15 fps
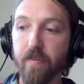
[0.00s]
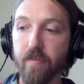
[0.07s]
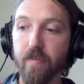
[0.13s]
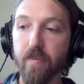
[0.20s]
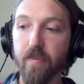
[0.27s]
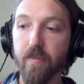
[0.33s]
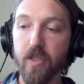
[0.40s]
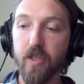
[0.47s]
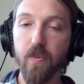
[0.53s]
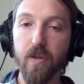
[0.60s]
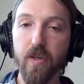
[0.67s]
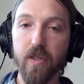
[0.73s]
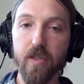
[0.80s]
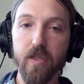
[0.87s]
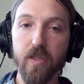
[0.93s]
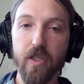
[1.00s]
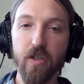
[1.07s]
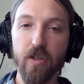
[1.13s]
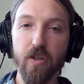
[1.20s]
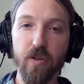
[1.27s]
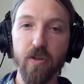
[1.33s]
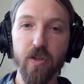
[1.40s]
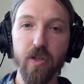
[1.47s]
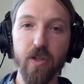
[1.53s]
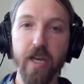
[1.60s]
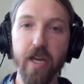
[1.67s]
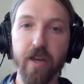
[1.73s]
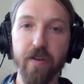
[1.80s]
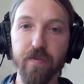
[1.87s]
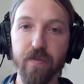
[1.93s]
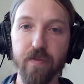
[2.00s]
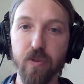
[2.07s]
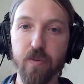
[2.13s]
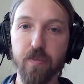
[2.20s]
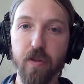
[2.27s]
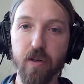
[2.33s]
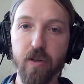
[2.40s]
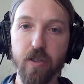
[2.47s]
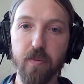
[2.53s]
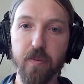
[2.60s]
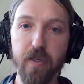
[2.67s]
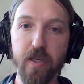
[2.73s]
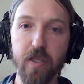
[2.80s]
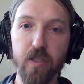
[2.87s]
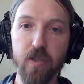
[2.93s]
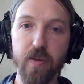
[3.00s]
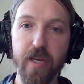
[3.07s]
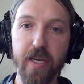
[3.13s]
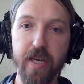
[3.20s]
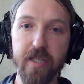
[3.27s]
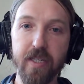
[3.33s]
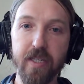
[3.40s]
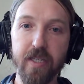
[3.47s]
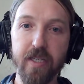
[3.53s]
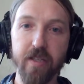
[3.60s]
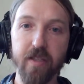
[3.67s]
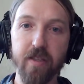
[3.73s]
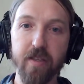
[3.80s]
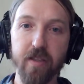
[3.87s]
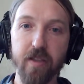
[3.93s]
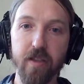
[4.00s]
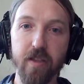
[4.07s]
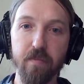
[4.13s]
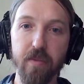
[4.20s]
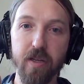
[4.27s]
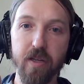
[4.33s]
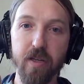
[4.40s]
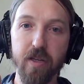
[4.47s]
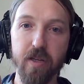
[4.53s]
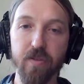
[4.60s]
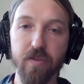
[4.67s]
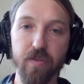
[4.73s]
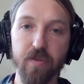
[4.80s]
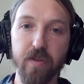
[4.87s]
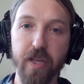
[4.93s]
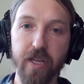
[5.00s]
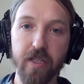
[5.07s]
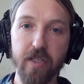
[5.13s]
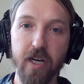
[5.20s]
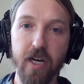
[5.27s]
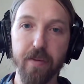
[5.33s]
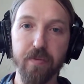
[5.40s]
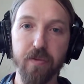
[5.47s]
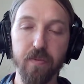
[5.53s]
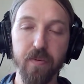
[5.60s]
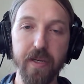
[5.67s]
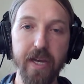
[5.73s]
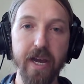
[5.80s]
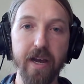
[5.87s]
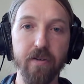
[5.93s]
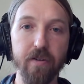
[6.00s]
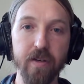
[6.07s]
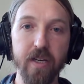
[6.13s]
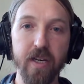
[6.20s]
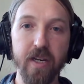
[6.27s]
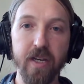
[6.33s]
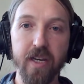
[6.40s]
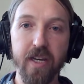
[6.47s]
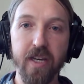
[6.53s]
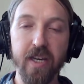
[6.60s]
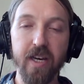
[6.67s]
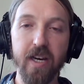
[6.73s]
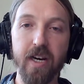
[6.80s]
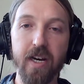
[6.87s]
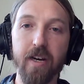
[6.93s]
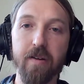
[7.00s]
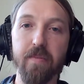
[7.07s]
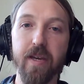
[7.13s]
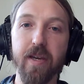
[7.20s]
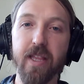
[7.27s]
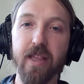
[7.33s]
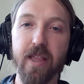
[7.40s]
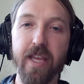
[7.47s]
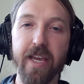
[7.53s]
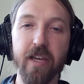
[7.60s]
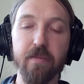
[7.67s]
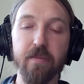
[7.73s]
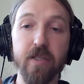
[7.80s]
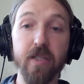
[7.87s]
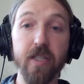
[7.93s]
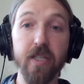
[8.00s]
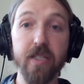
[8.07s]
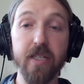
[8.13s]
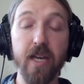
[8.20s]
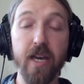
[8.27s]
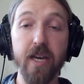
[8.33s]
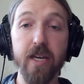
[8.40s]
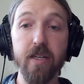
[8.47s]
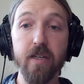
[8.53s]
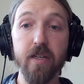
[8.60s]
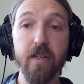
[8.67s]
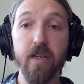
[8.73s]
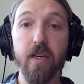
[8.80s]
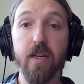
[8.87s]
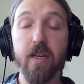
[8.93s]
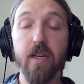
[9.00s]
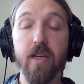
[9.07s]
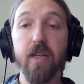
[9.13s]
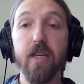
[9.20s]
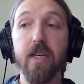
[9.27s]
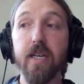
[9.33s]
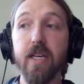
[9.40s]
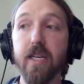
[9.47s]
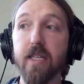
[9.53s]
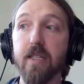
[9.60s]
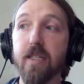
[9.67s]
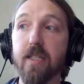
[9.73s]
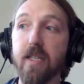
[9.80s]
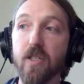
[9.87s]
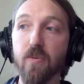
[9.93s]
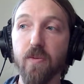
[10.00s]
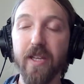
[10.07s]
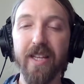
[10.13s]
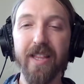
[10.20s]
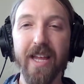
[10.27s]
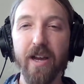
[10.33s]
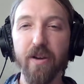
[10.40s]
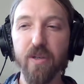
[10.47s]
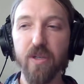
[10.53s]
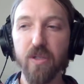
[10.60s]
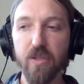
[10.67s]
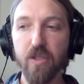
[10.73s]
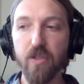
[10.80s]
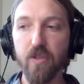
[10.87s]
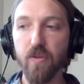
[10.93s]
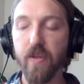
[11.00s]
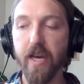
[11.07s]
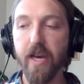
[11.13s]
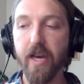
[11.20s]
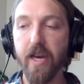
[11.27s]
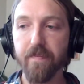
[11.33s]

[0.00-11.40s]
this one, you're gonna have loose plugs because you can't take the middle top three out and lay them to the side. It doesn't really allow you to do that.